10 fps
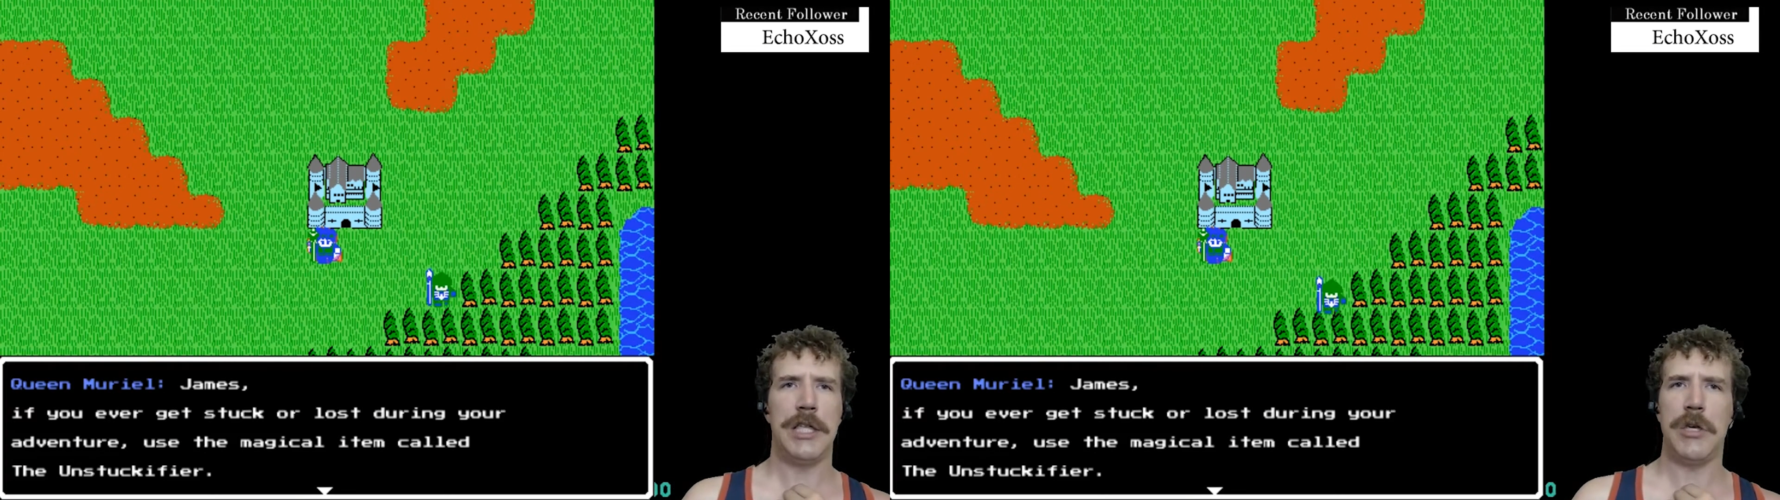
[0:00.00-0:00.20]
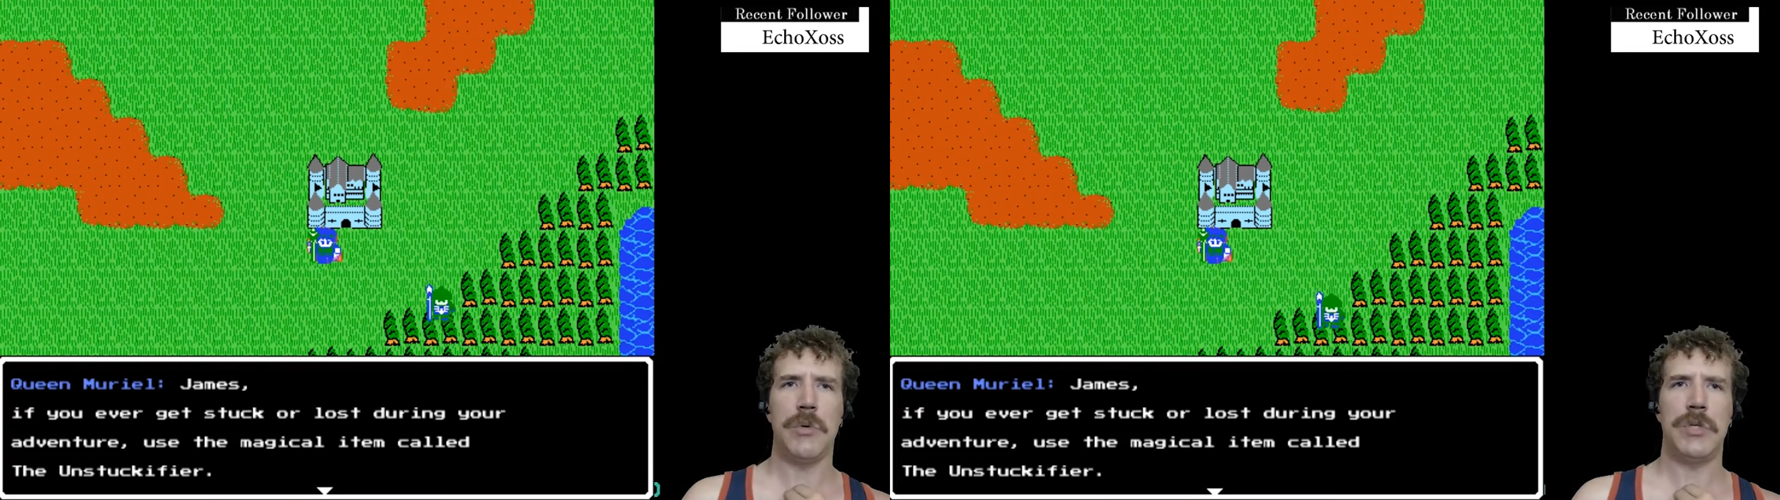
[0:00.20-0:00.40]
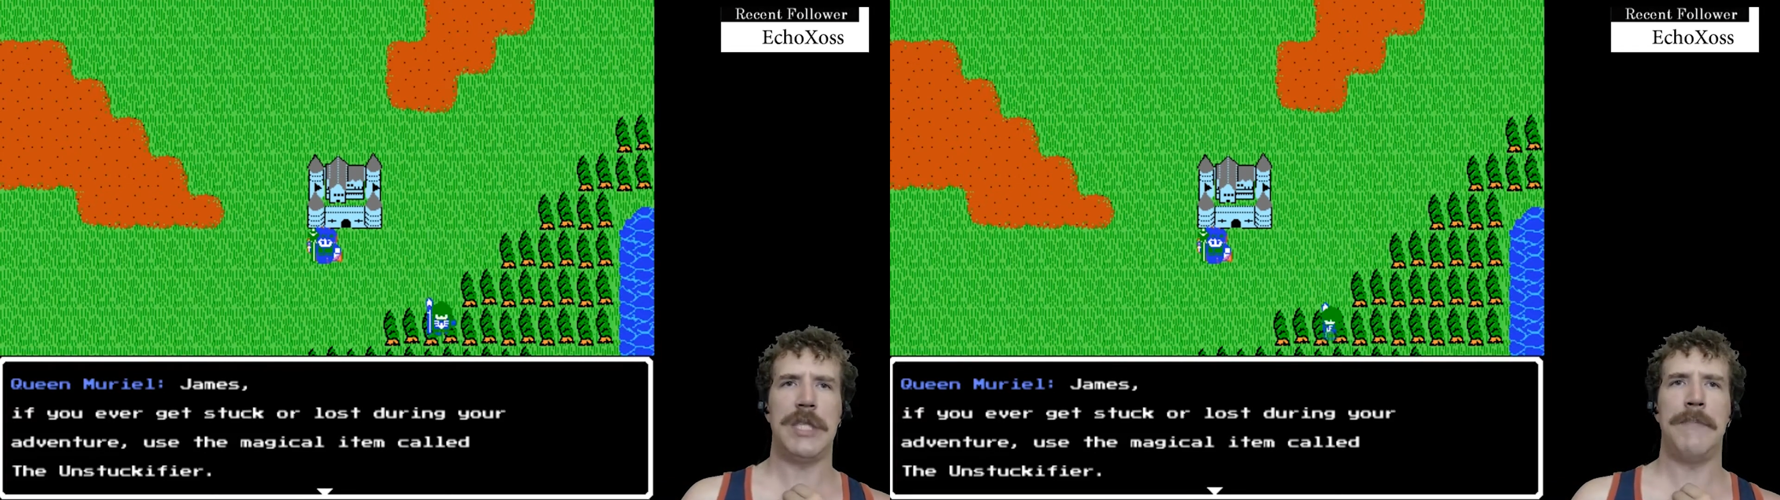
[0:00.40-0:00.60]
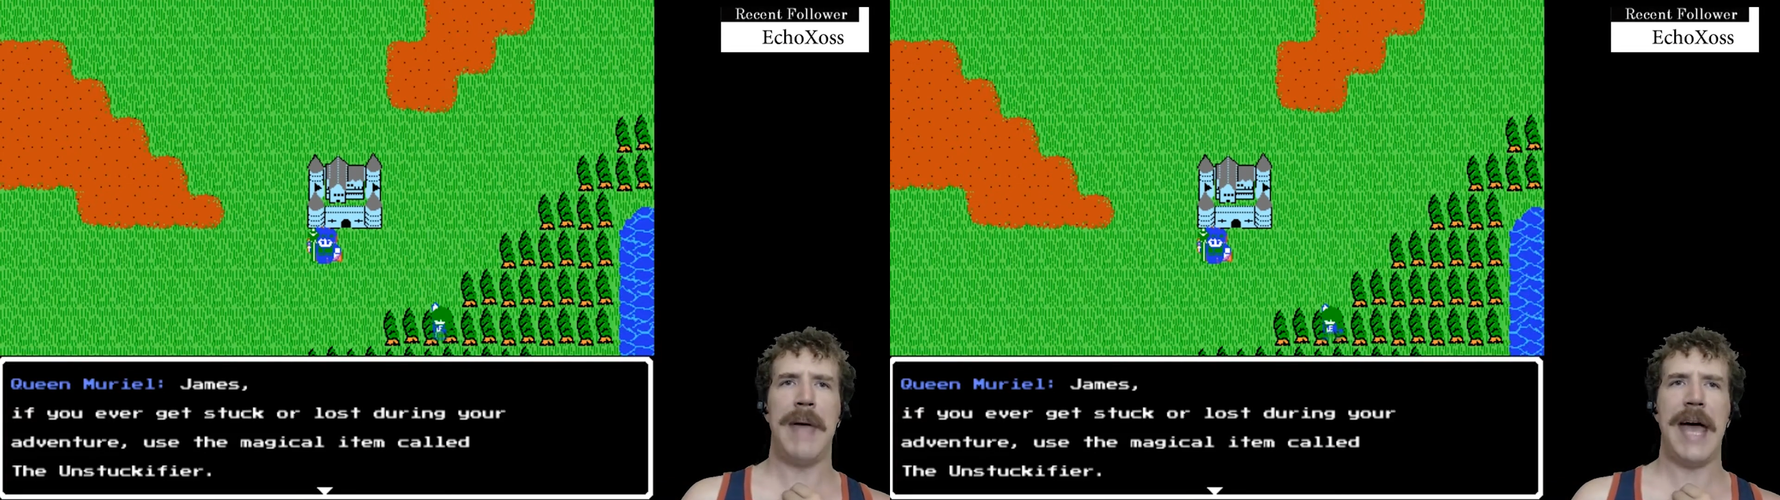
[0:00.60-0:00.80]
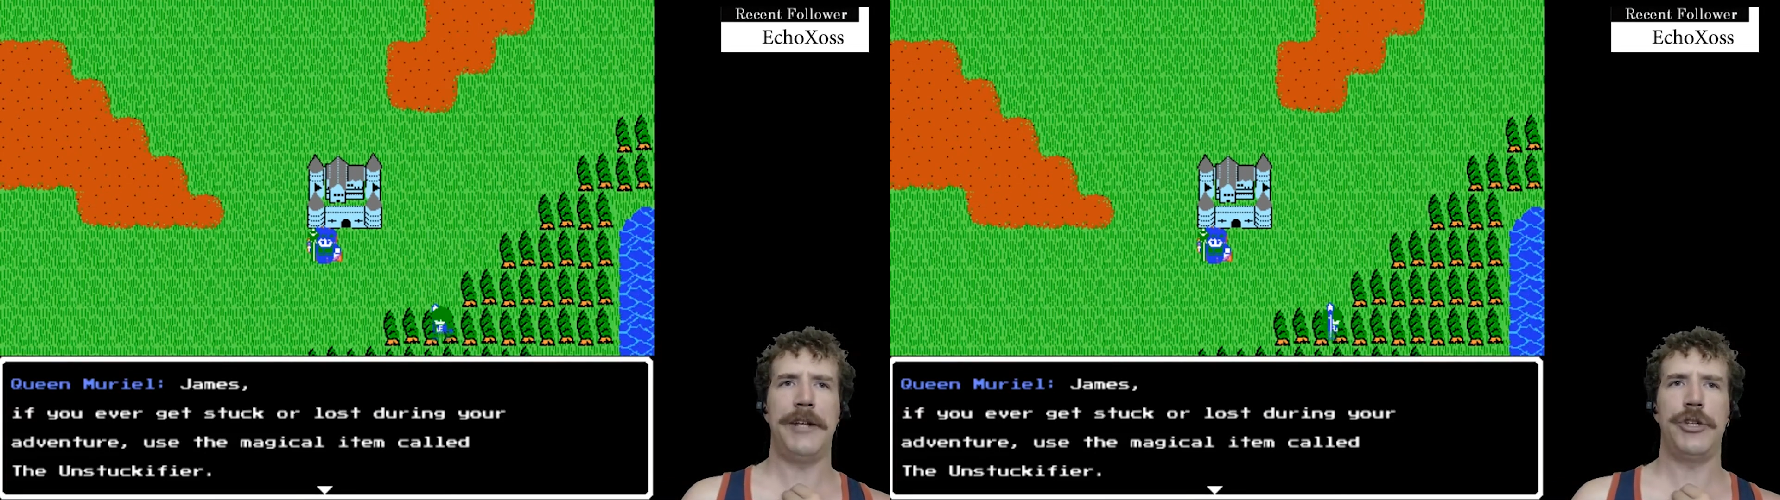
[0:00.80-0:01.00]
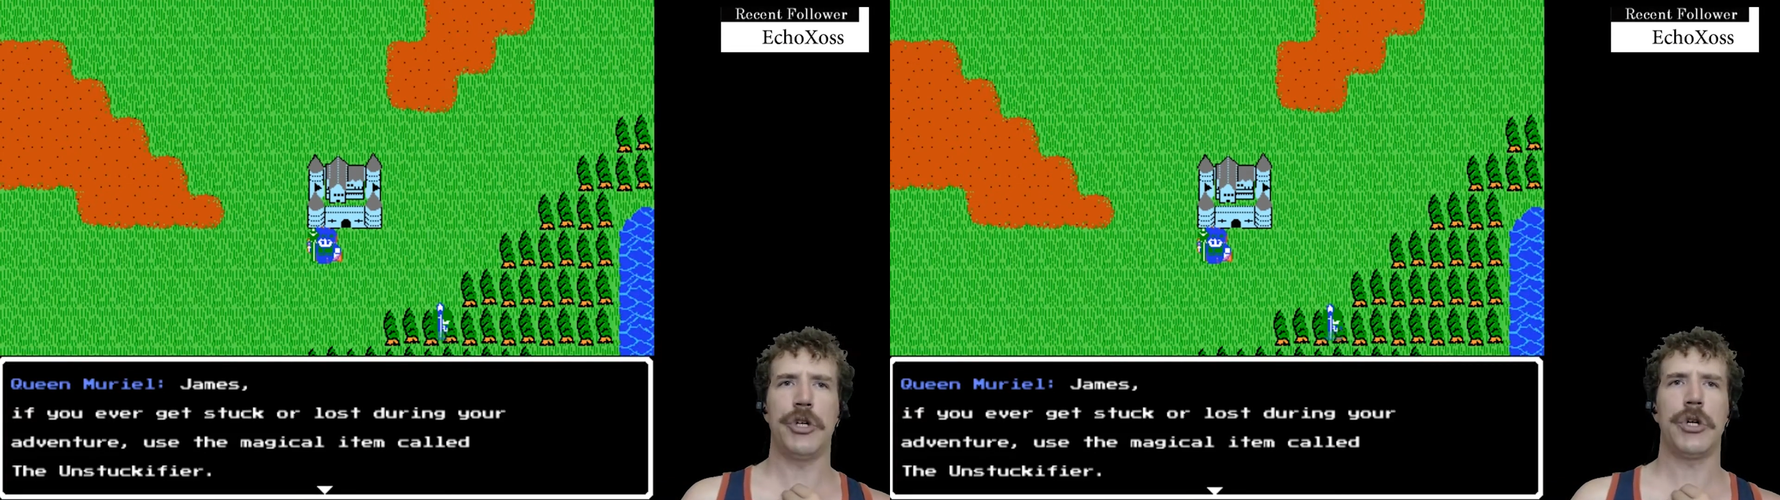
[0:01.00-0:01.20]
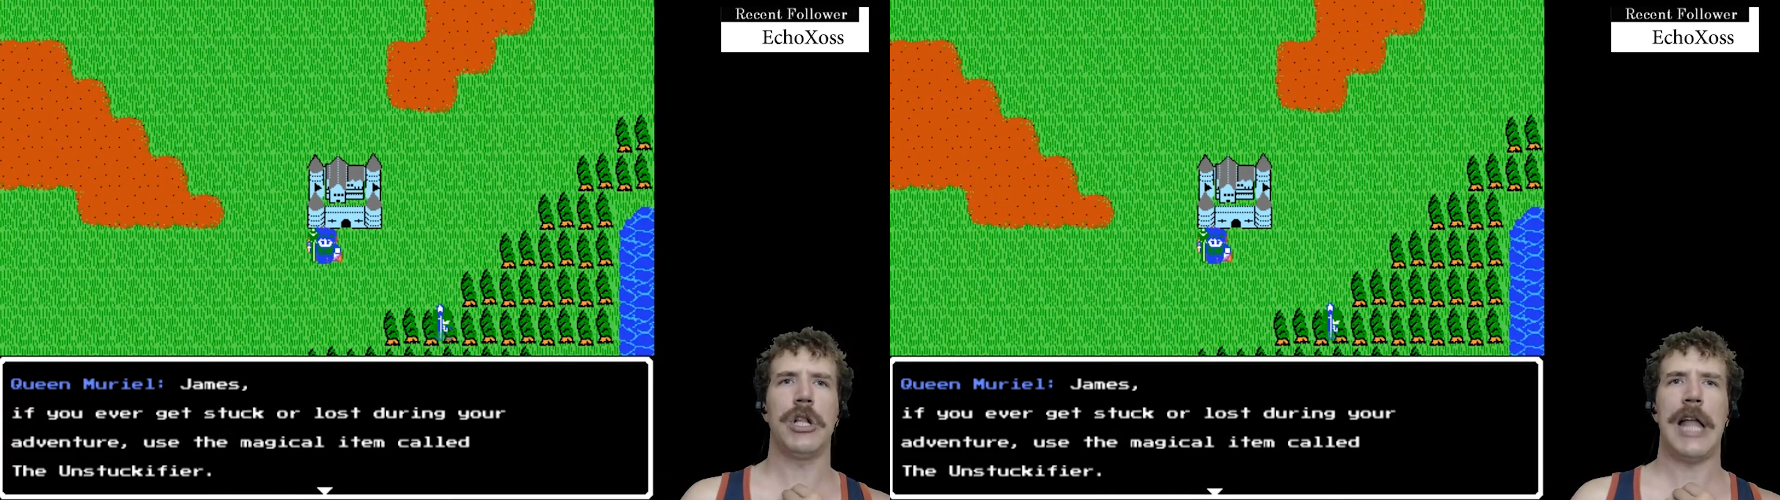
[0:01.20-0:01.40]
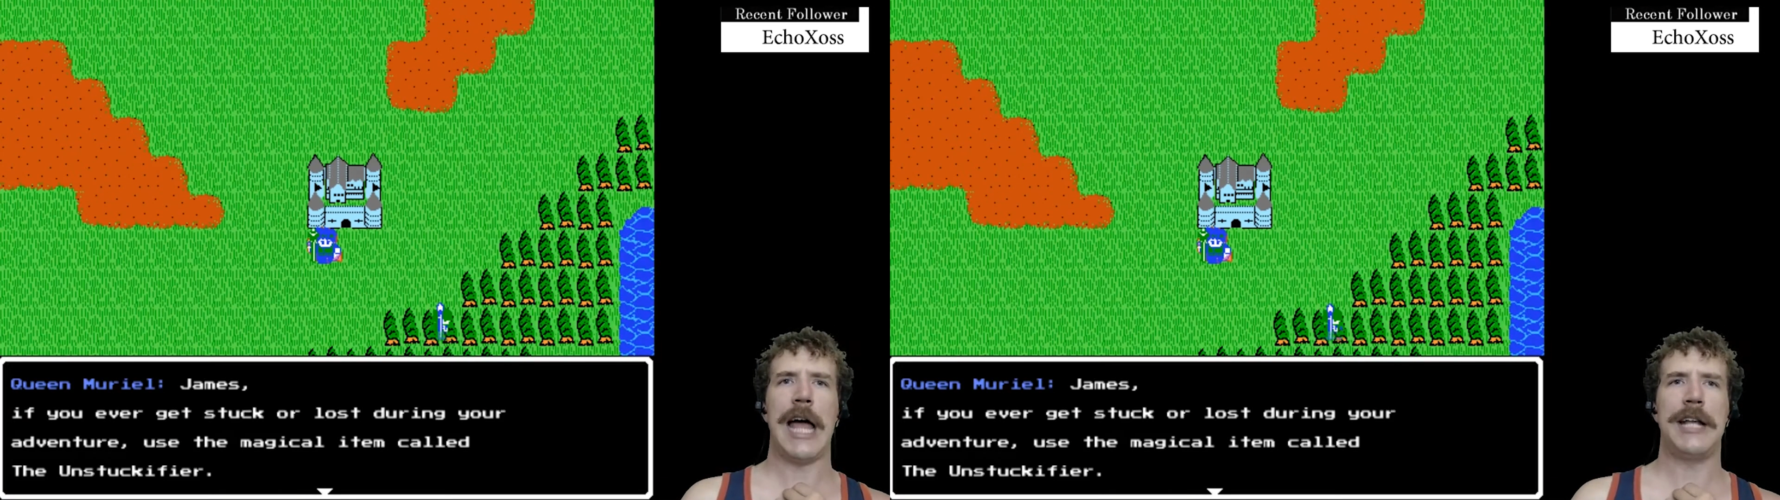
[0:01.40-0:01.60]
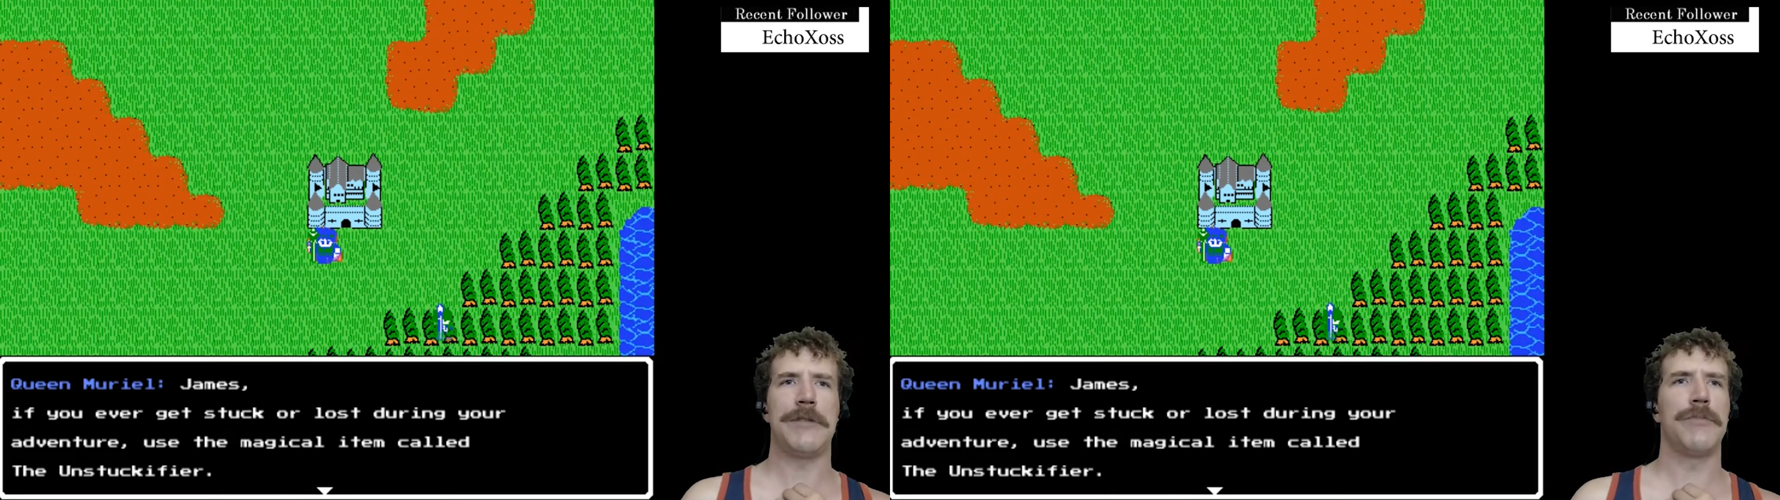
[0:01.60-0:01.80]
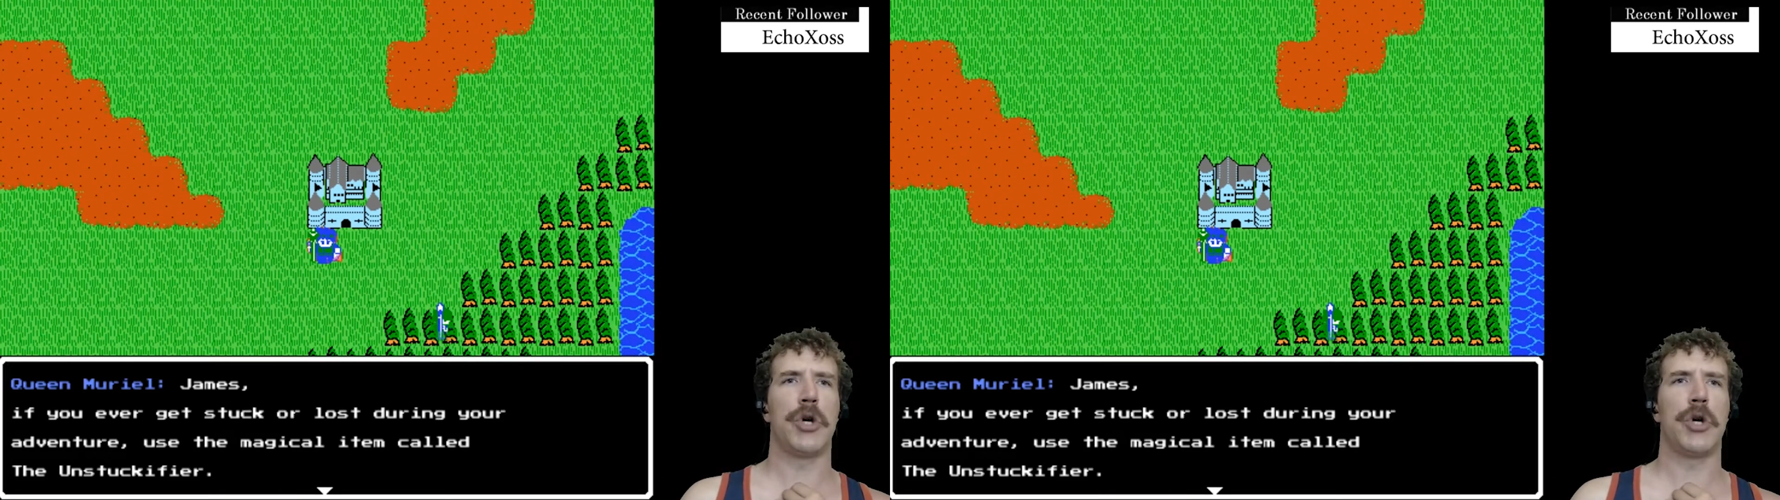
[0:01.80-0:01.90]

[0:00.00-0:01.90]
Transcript: use the magical item